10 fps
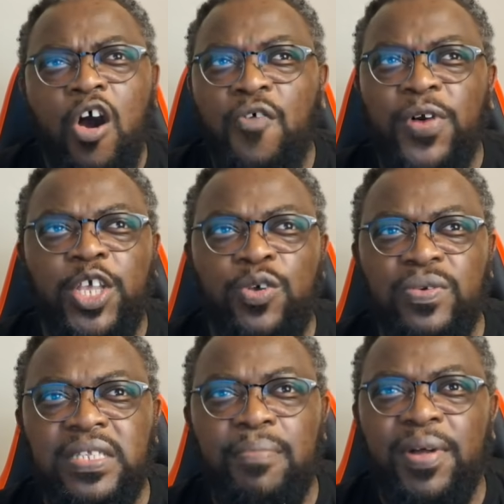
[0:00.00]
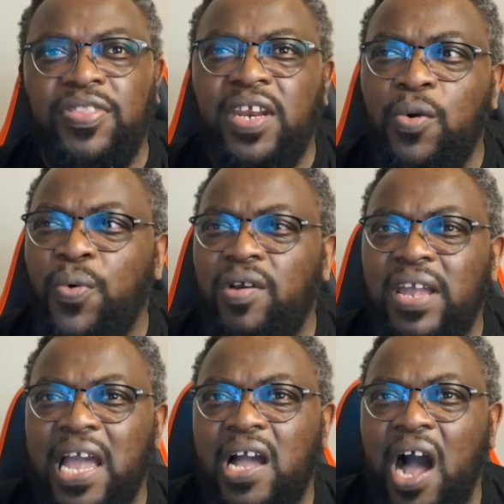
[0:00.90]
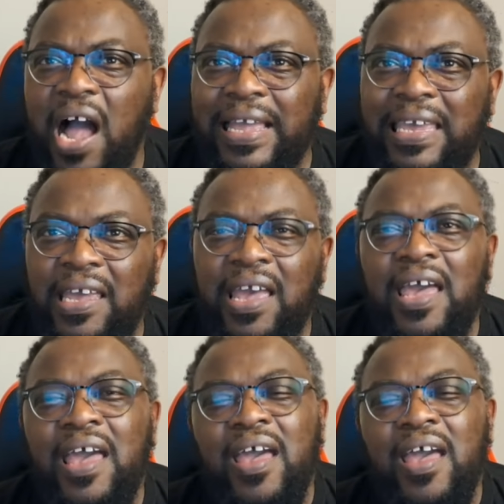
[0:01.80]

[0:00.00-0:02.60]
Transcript: of accused number three wearing a khaki.